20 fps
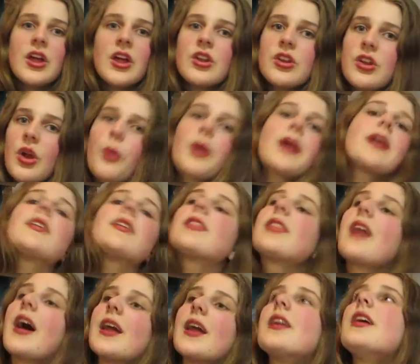knowing
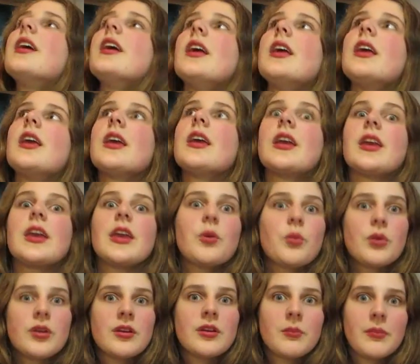that he
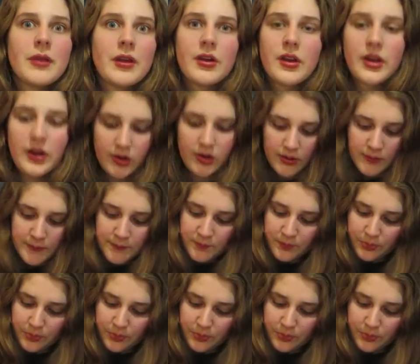wouldn't marry her.